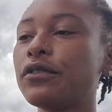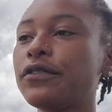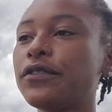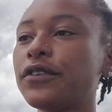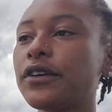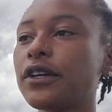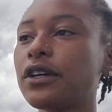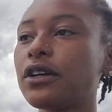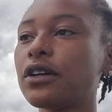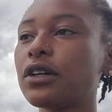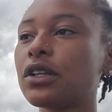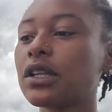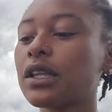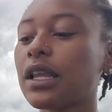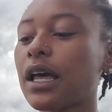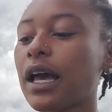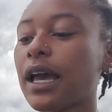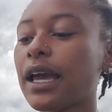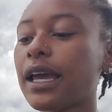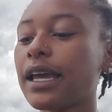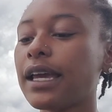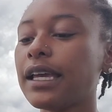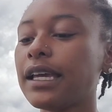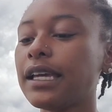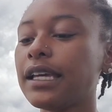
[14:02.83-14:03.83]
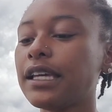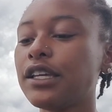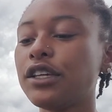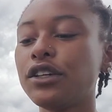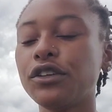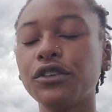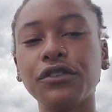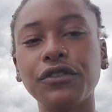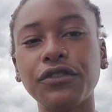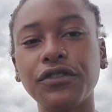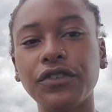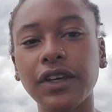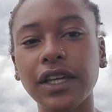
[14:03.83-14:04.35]
feel like
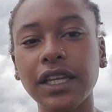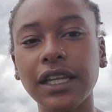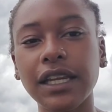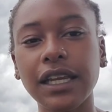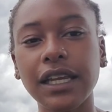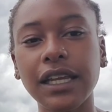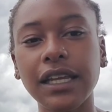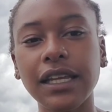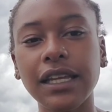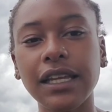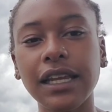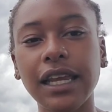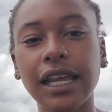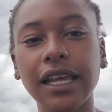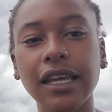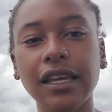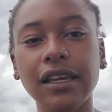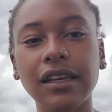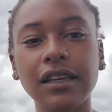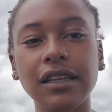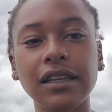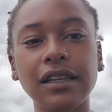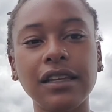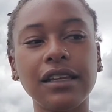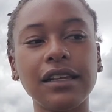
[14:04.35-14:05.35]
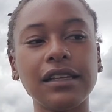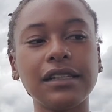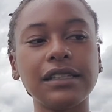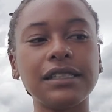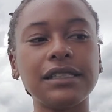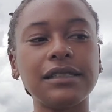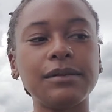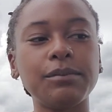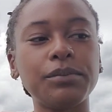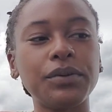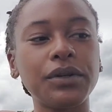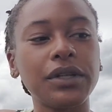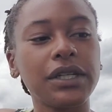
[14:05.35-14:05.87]
you fit in, it could
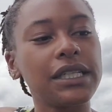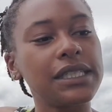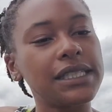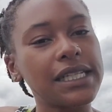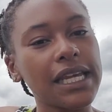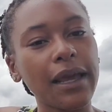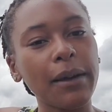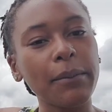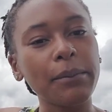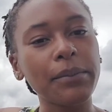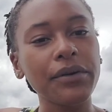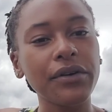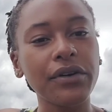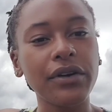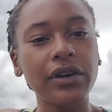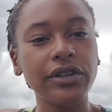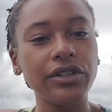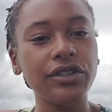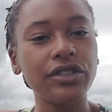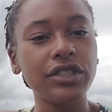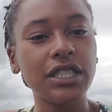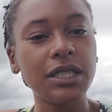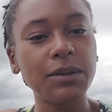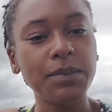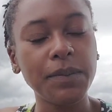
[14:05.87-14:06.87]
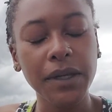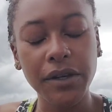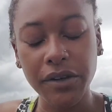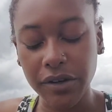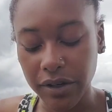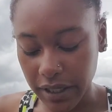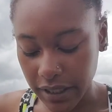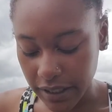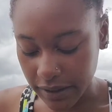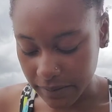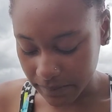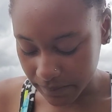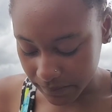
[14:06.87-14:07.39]
put a damper on your
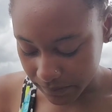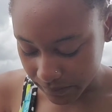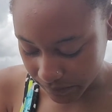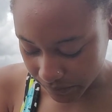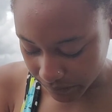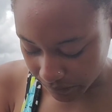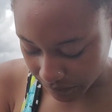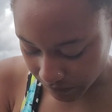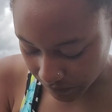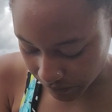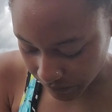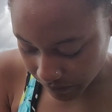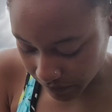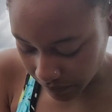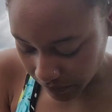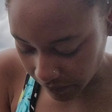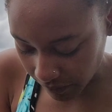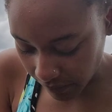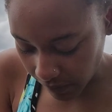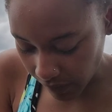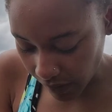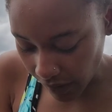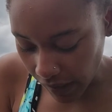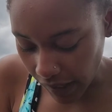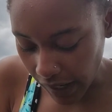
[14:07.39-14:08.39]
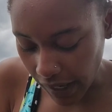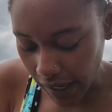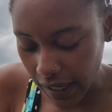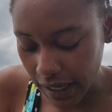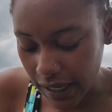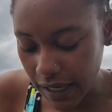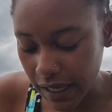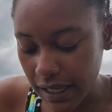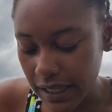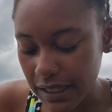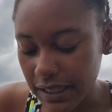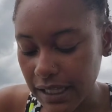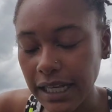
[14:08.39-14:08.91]
spirit,
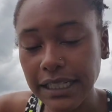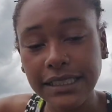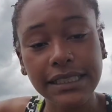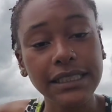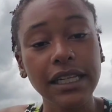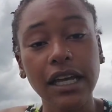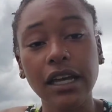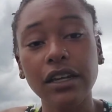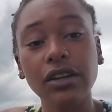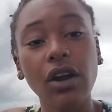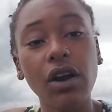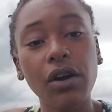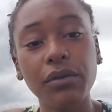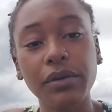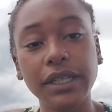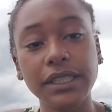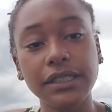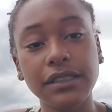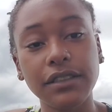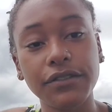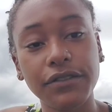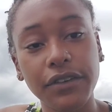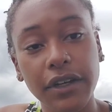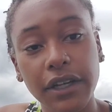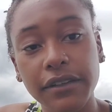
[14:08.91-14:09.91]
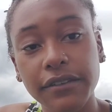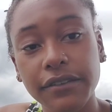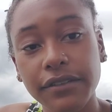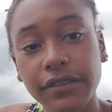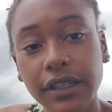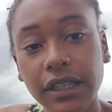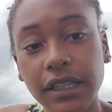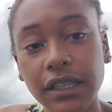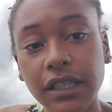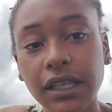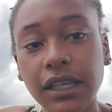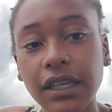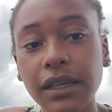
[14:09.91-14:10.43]
and that's not always a fun
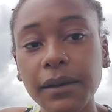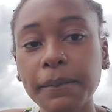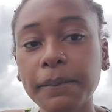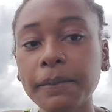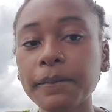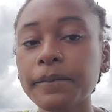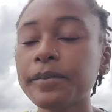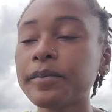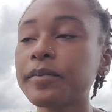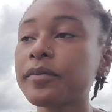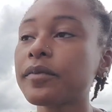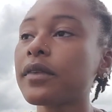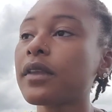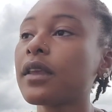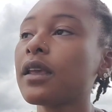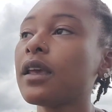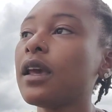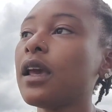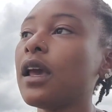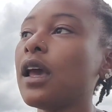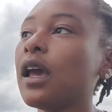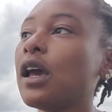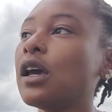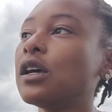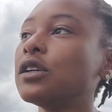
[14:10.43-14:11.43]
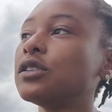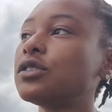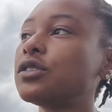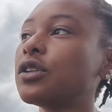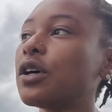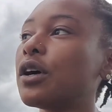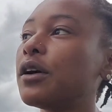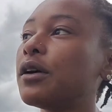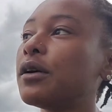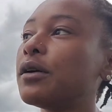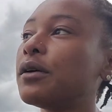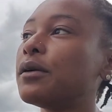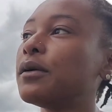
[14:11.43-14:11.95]
feeling.
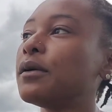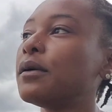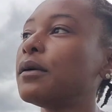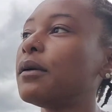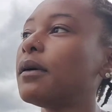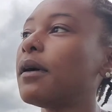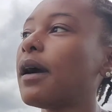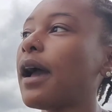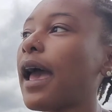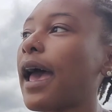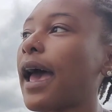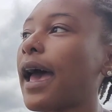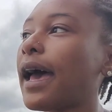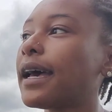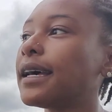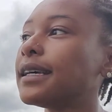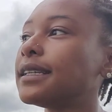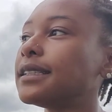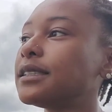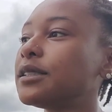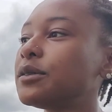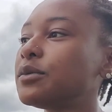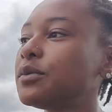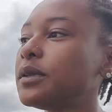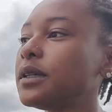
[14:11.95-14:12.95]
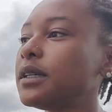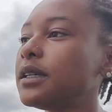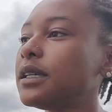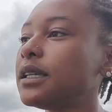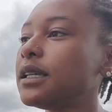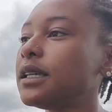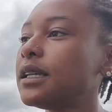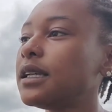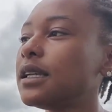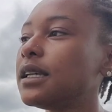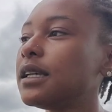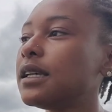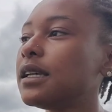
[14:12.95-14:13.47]
So as
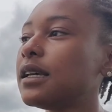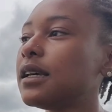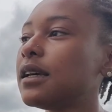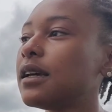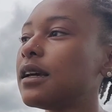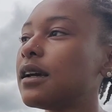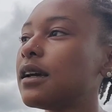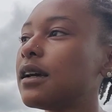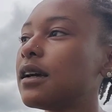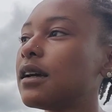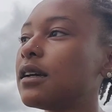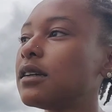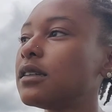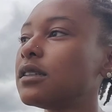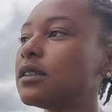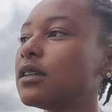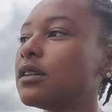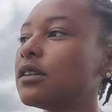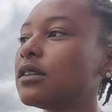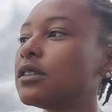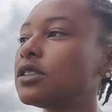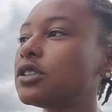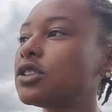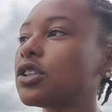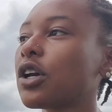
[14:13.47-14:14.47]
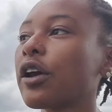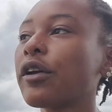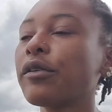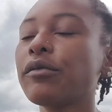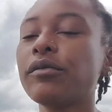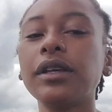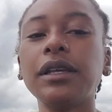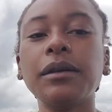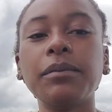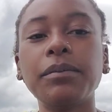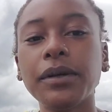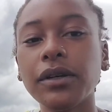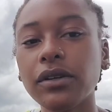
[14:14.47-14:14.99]
we start
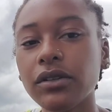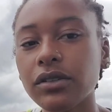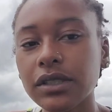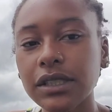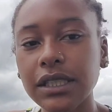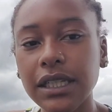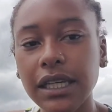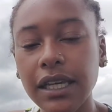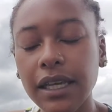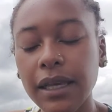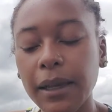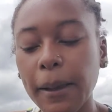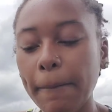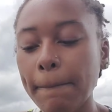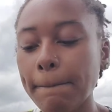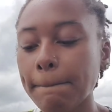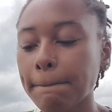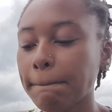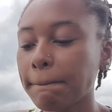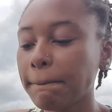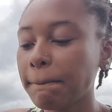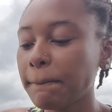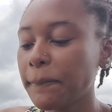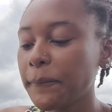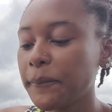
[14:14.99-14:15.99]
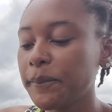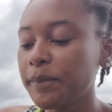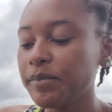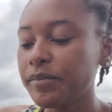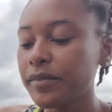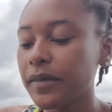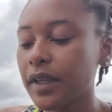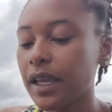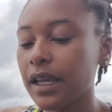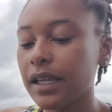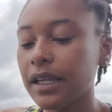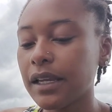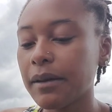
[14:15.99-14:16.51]
rebuilding,
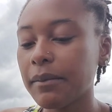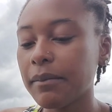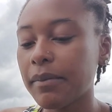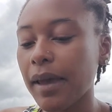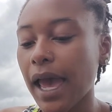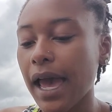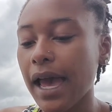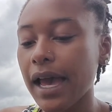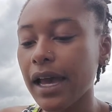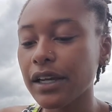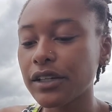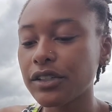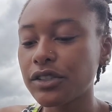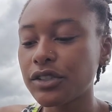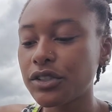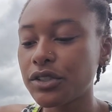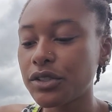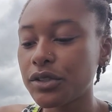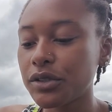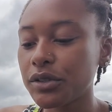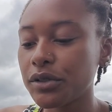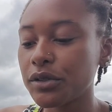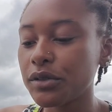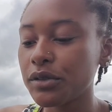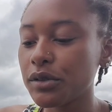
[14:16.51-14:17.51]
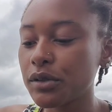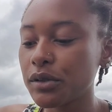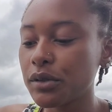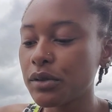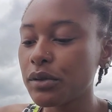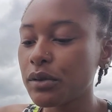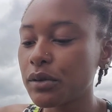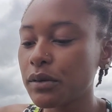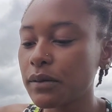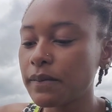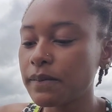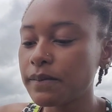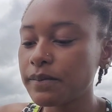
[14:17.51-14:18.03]
getting back
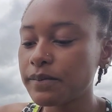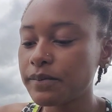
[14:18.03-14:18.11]
to